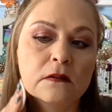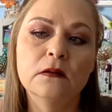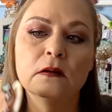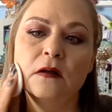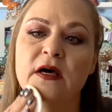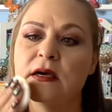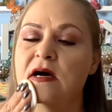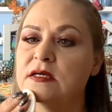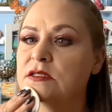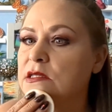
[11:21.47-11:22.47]
Okay,
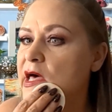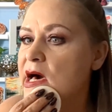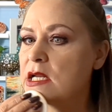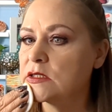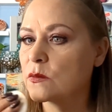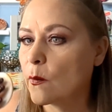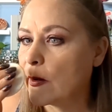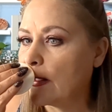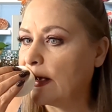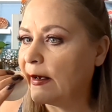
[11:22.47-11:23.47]
guys, so that is
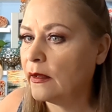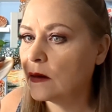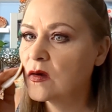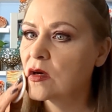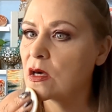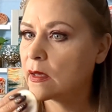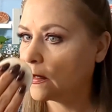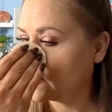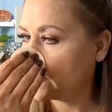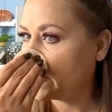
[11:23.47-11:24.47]
one
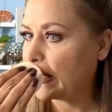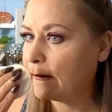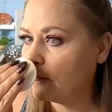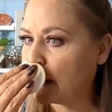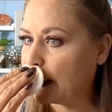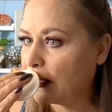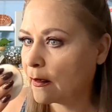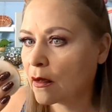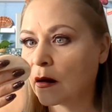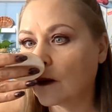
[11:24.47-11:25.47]
good, even
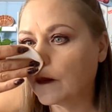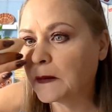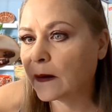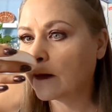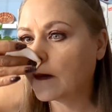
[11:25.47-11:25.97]
coat.